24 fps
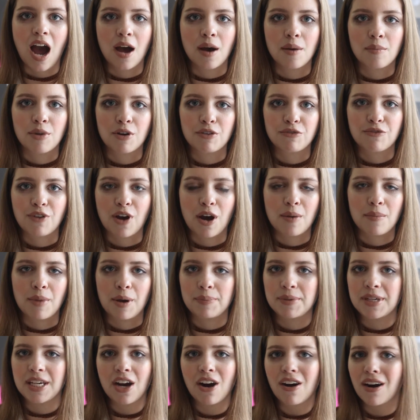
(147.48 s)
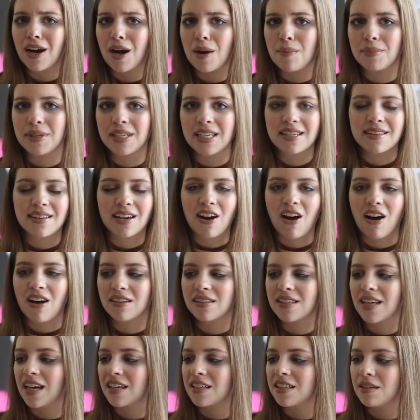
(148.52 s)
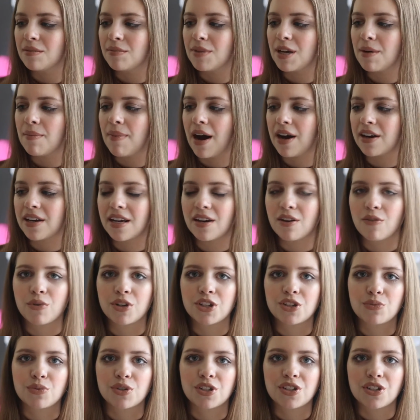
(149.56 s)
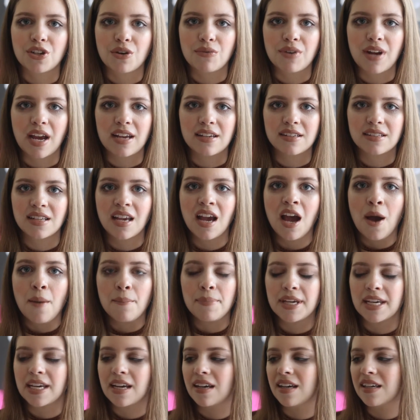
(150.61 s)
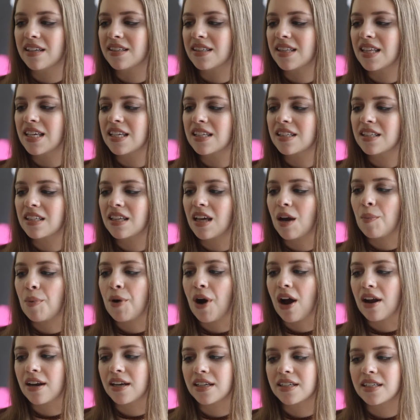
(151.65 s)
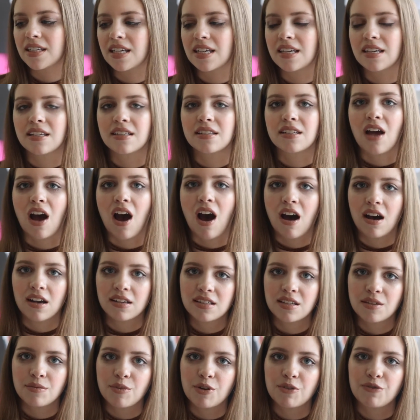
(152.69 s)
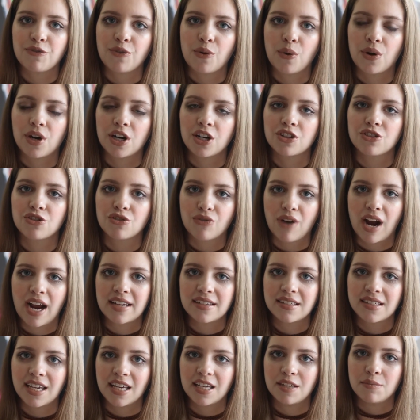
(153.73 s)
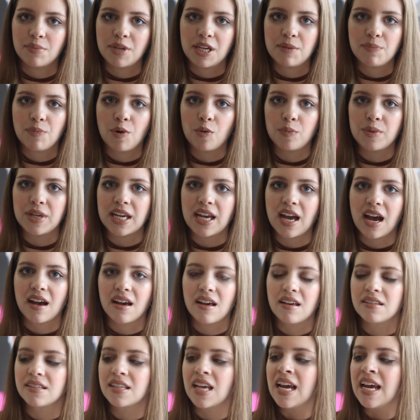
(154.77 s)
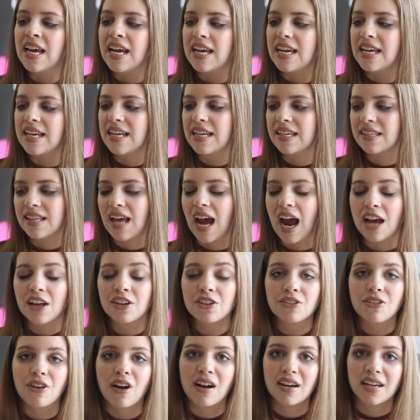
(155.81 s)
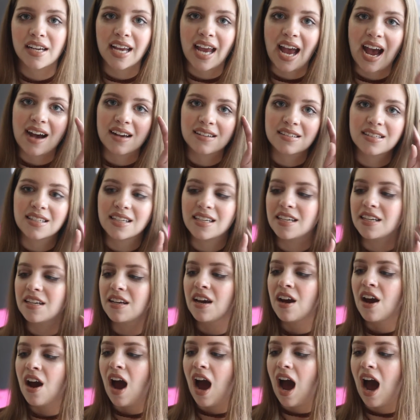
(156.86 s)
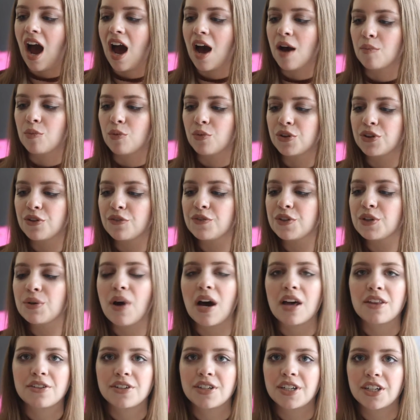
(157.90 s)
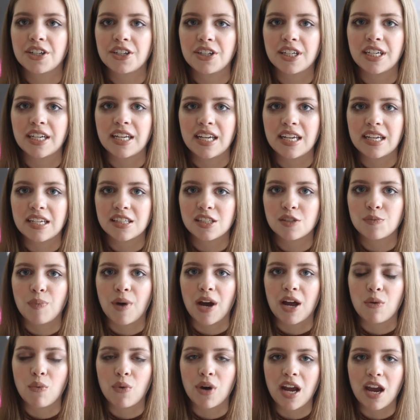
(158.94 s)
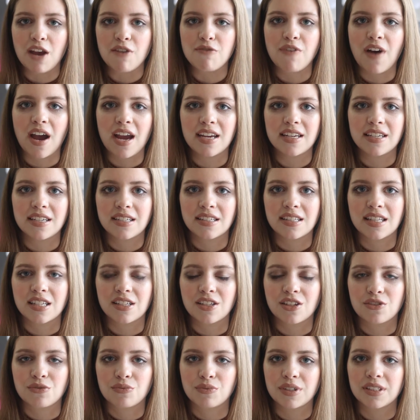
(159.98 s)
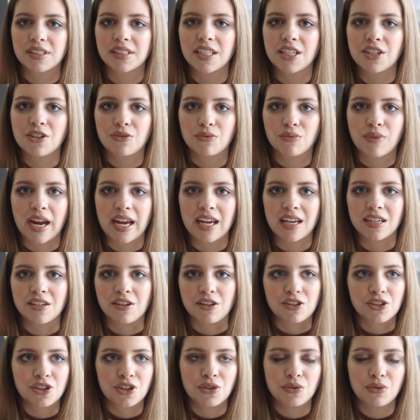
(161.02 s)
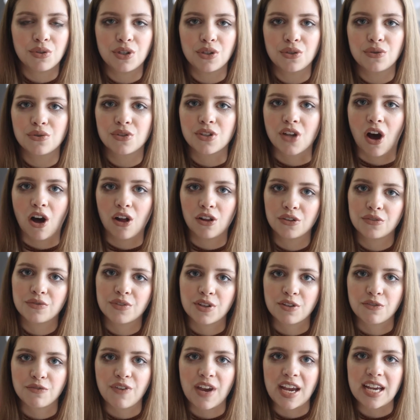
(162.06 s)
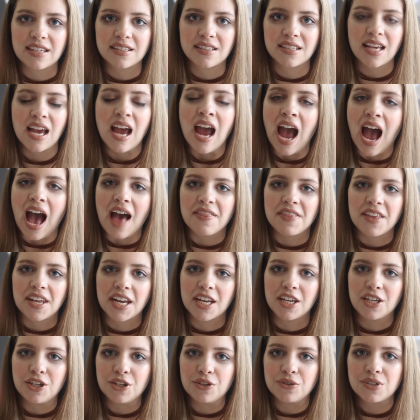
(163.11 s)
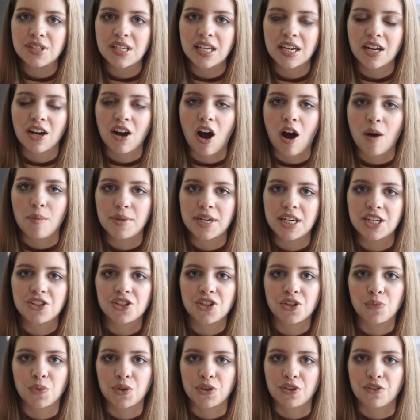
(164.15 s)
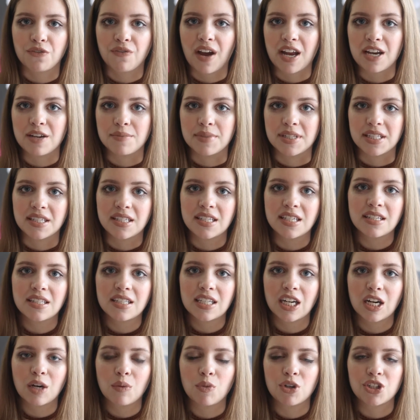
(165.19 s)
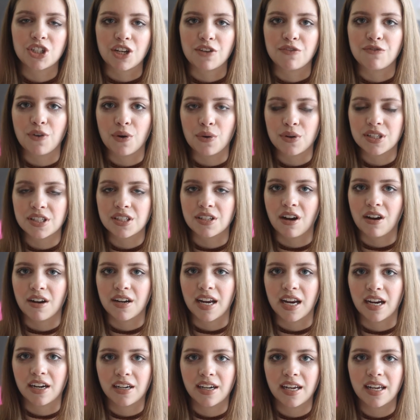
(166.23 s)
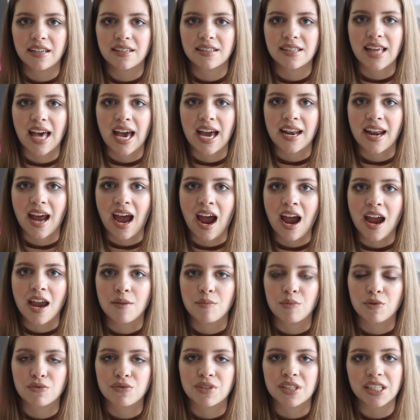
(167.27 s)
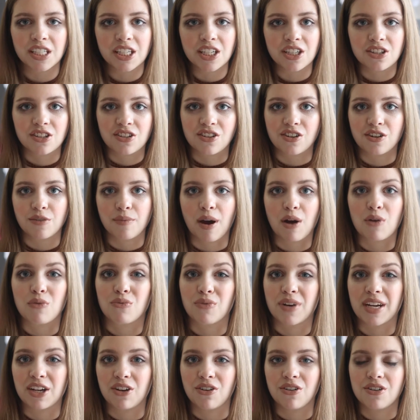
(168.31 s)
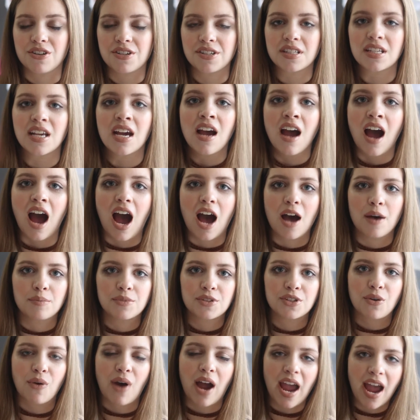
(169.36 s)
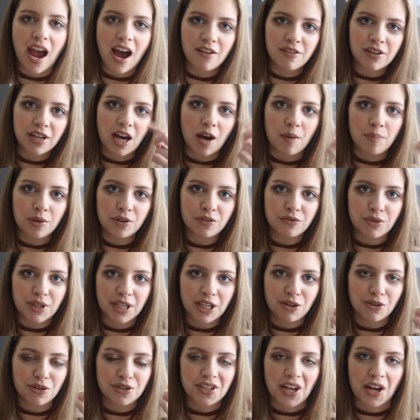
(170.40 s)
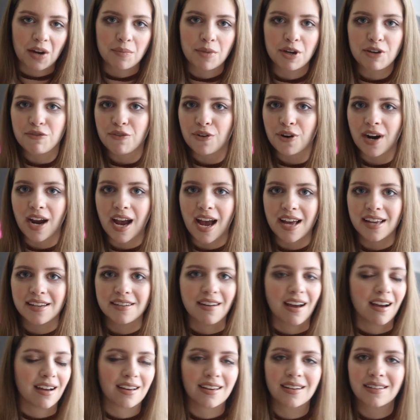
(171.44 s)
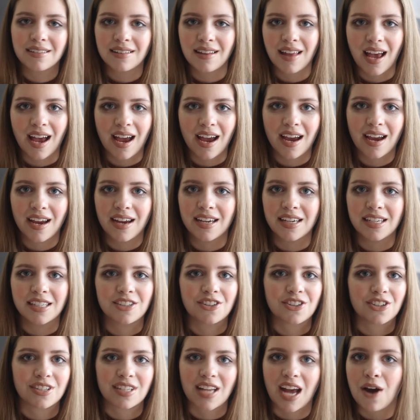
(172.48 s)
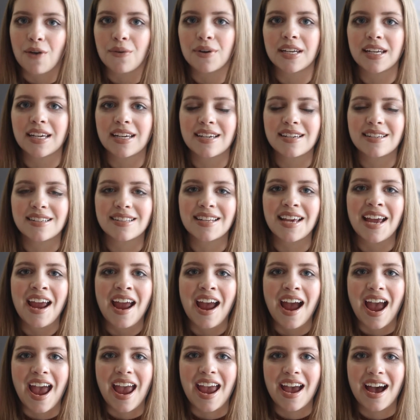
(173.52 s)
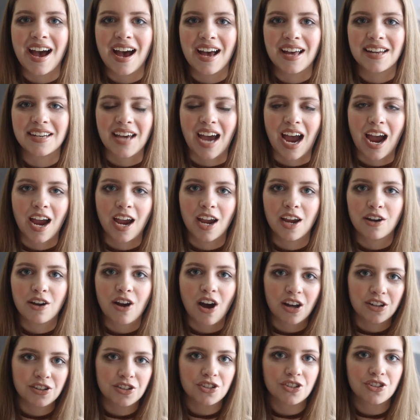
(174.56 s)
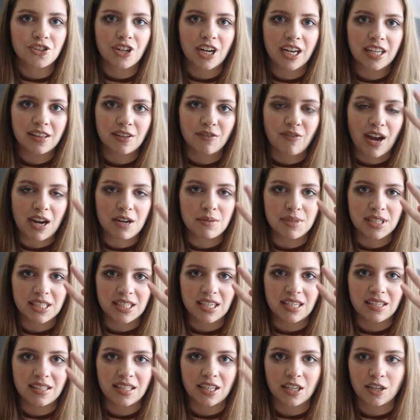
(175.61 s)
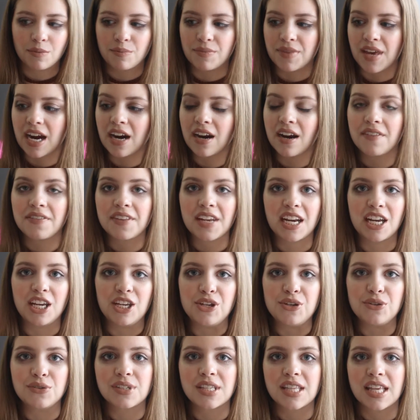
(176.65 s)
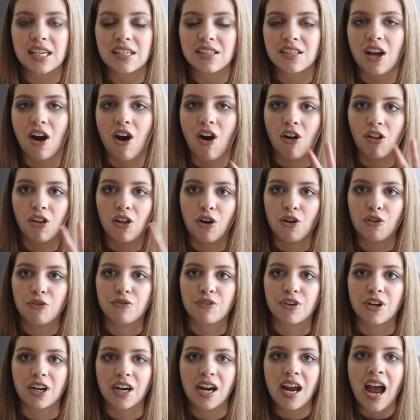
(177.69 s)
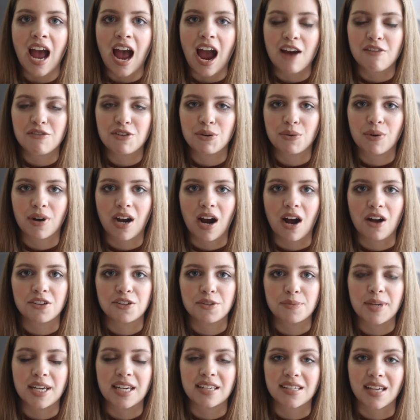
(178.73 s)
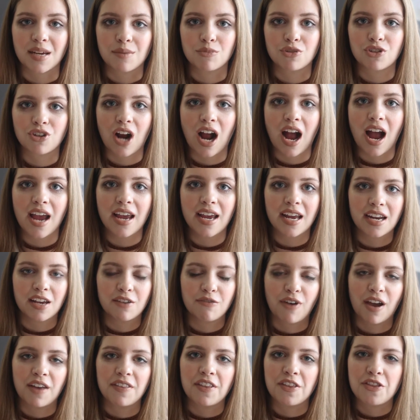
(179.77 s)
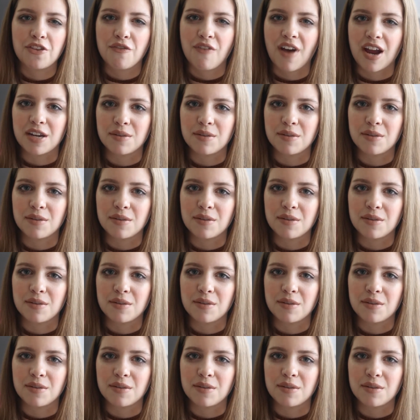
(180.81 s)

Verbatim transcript: um, from a PR company that contacted me about it, which was so nice because this product is awesome for dry skin people because it is hyaluronic acid um, with a few other ingredients, but what I find is this is really great to use all over the face. And then I use it in combination with their vitamin C serum, which I focus on areas that I'm really concerned about wrinkles. Um, so I have a couple of wrinkles on my forehead, not gonna lie, it's just how it is. And I concentrate the vitamin C serum there and then I use this all over everywhere else because I'm dry and I find that the